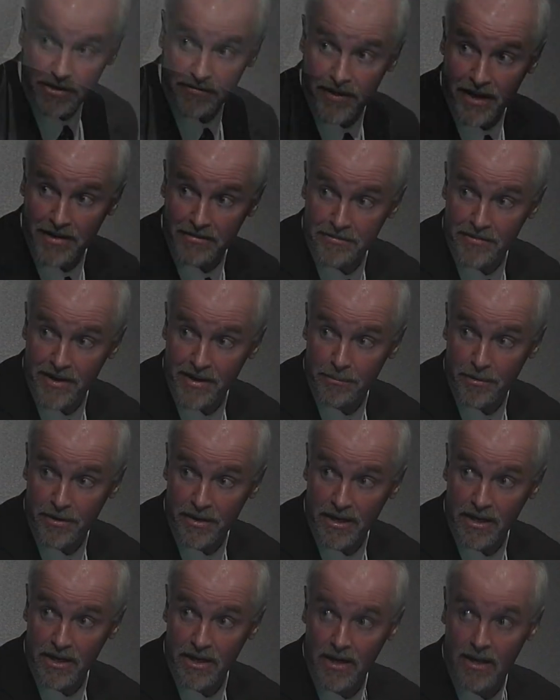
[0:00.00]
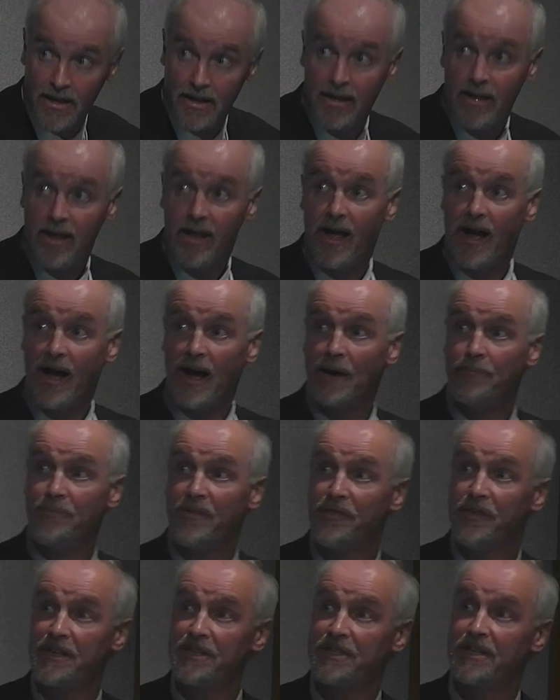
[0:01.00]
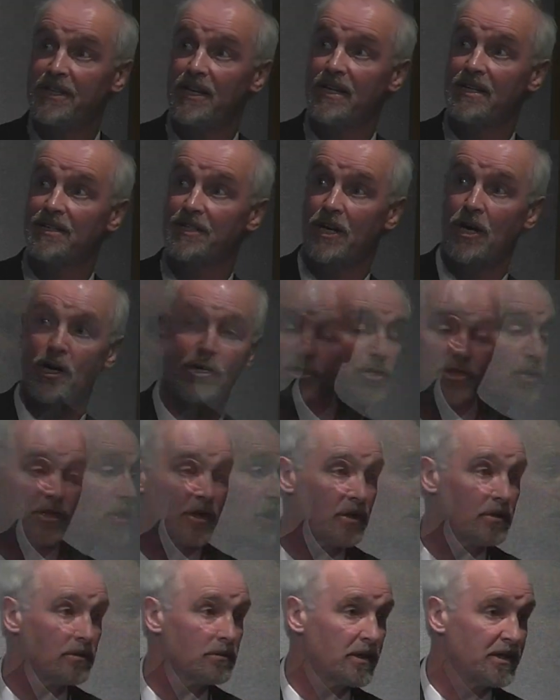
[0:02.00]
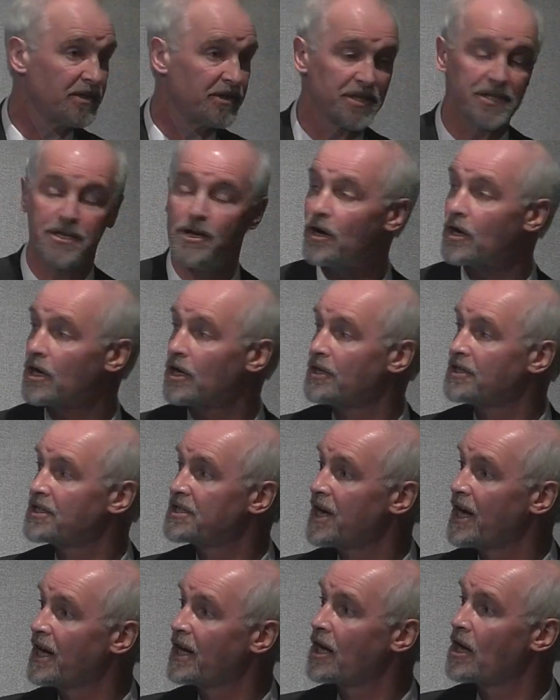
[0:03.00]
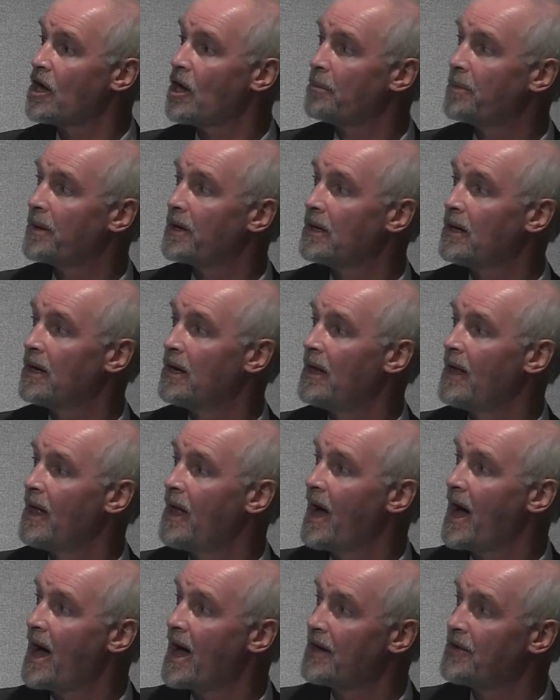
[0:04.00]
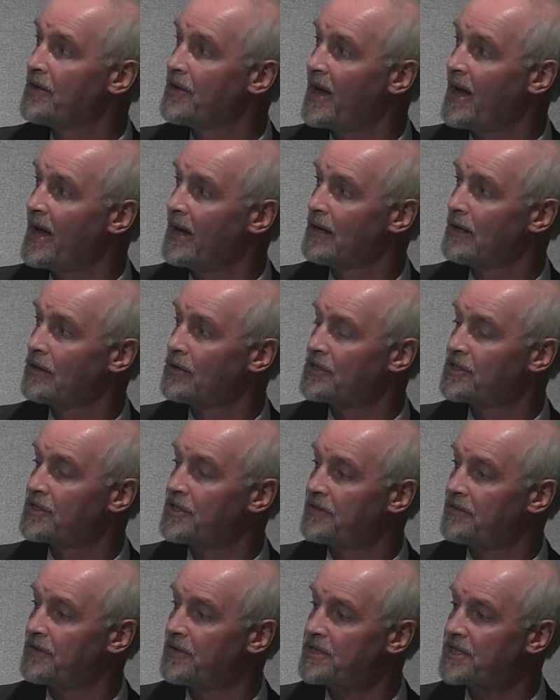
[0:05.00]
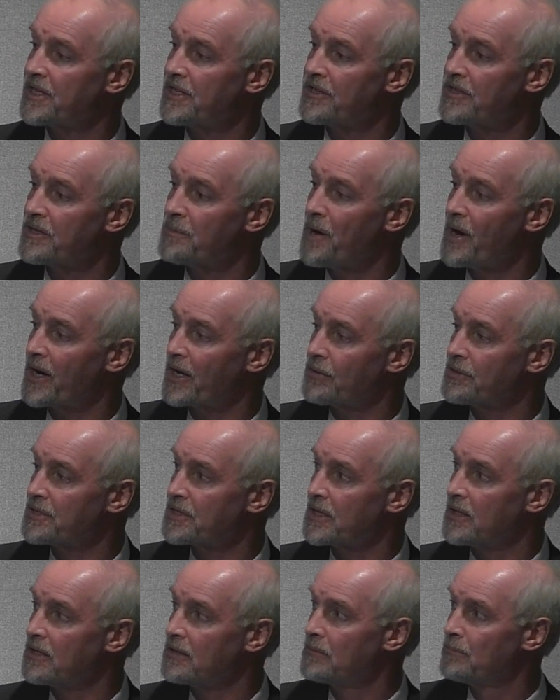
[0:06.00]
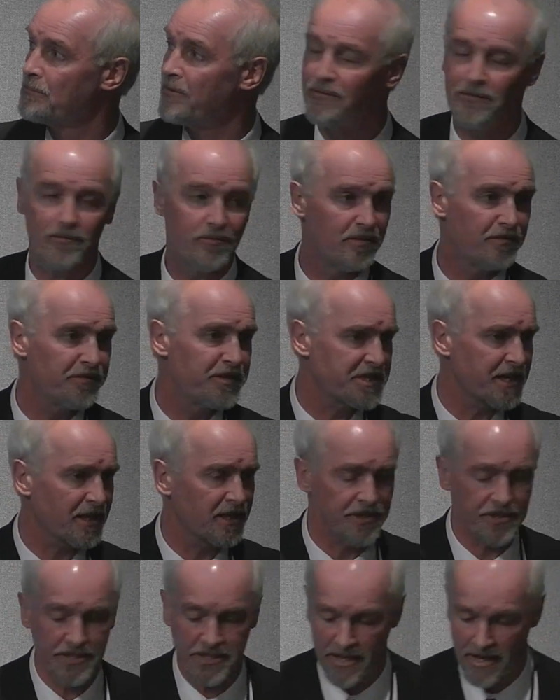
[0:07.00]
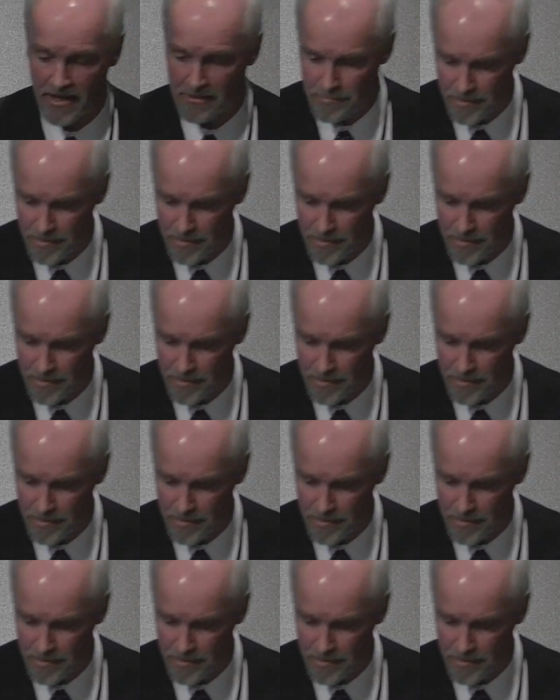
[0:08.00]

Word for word: of that fabric. Um, this is a control. It does not contain copper, and it looks different under the microscope. But physically the same,